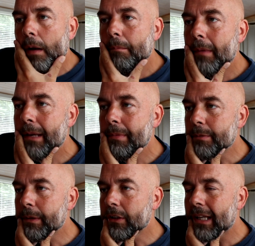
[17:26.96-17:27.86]
uh, maybe
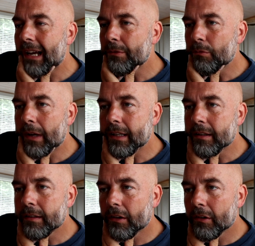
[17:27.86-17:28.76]
it's because I haven't read it
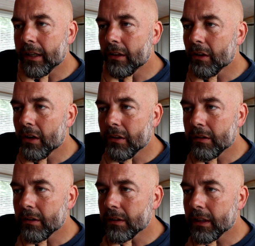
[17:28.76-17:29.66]
thoroughly
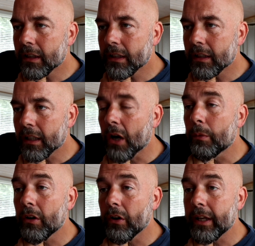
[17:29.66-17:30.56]
although uh, oh
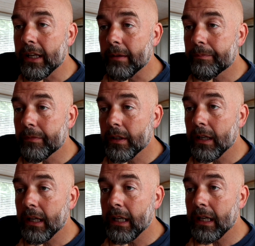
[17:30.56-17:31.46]
we've got here
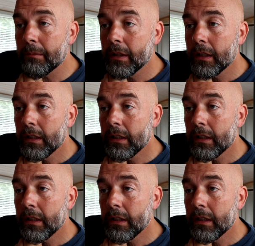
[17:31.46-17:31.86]
um,